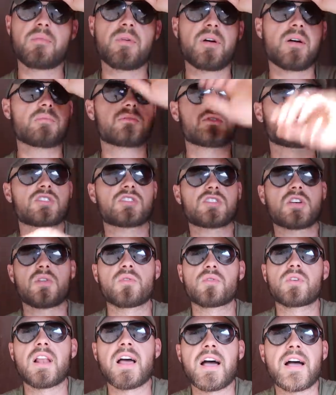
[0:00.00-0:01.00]
but I'm just
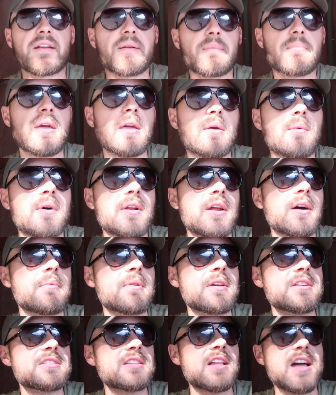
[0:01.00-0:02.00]
so glad I picked one up
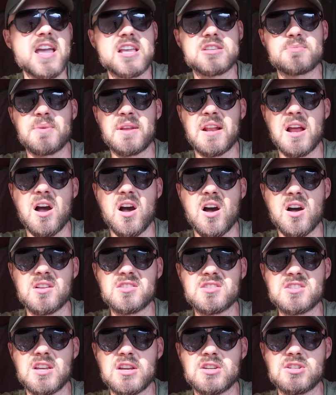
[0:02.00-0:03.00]
yesterday. It's been a
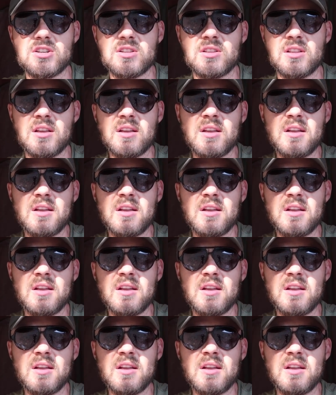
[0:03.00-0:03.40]
hard session.